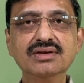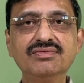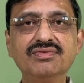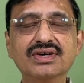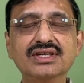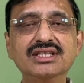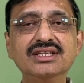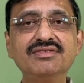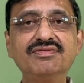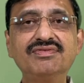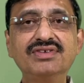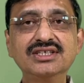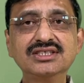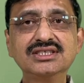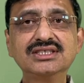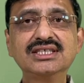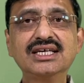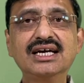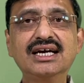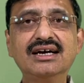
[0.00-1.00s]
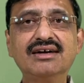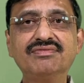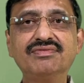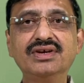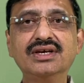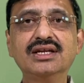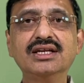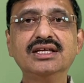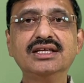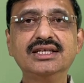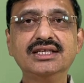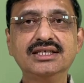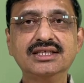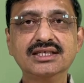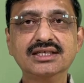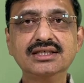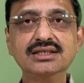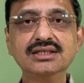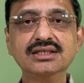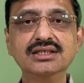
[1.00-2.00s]
For the first half yearly
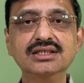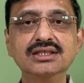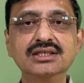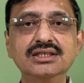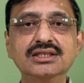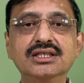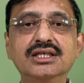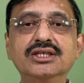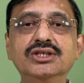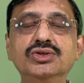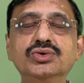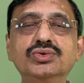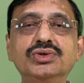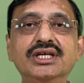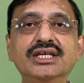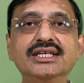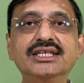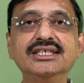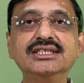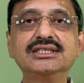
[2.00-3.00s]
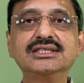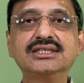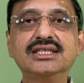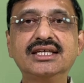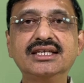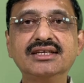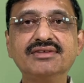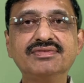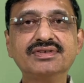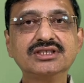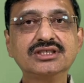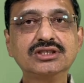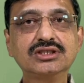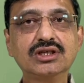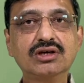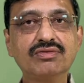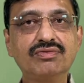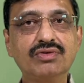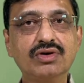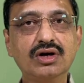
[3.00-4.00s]
return, the due date is 31st
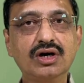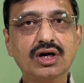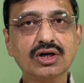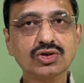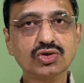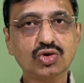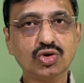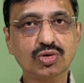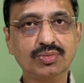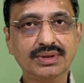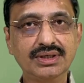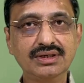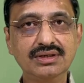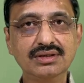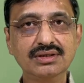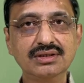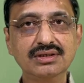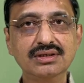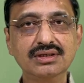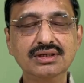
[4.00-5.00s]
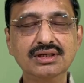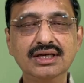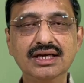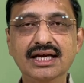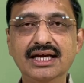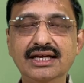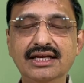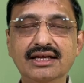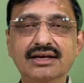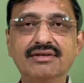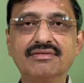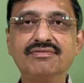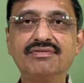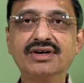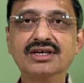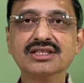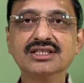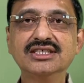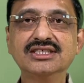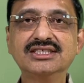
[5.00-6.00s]
of October. And
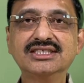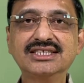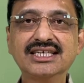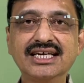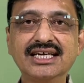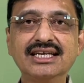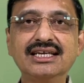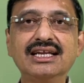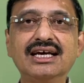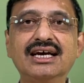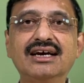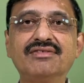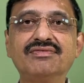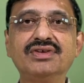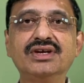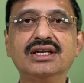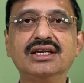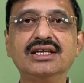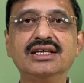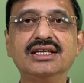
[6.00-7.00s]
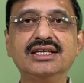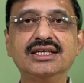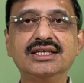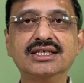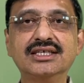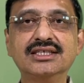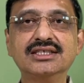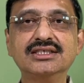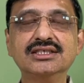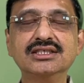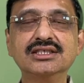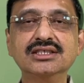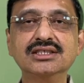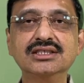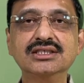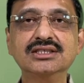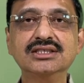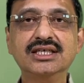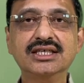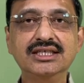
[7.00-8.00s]
for the second half yearly return,
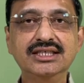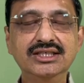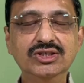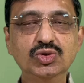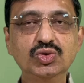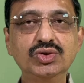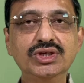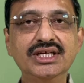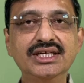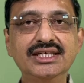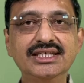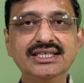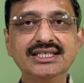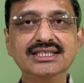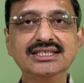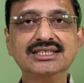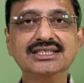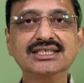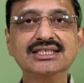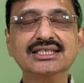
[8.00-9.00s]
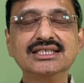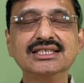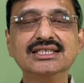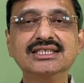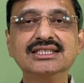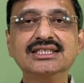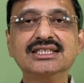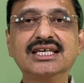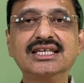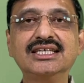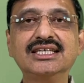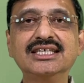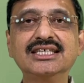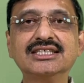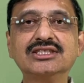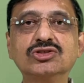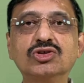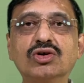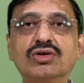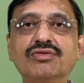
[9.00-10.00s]
the due date is
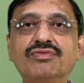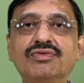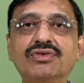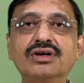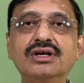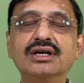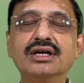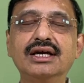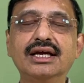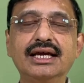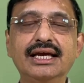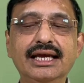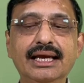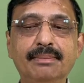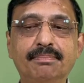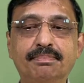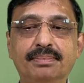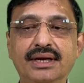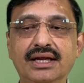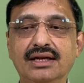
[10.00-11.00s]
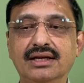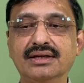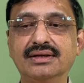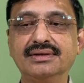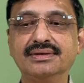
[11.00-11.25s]
30th of April.